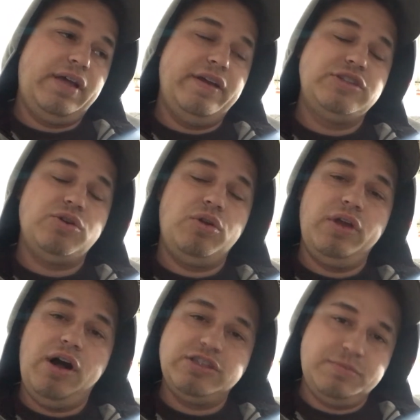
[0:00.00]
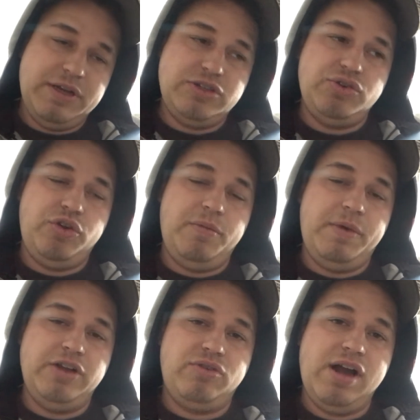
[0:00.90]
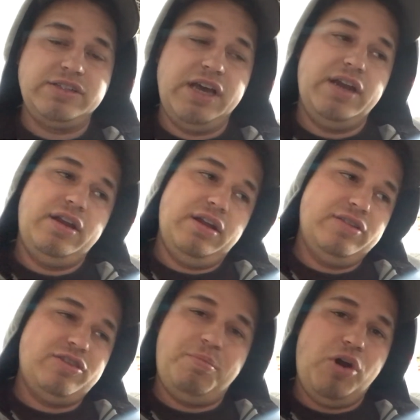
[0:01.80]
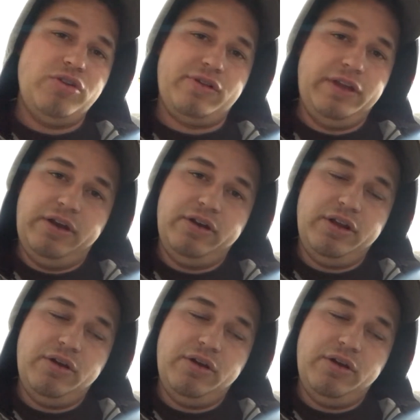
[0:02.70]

LA's Totally Awesome has sodium hydroxide in it. It's a parts cleaner.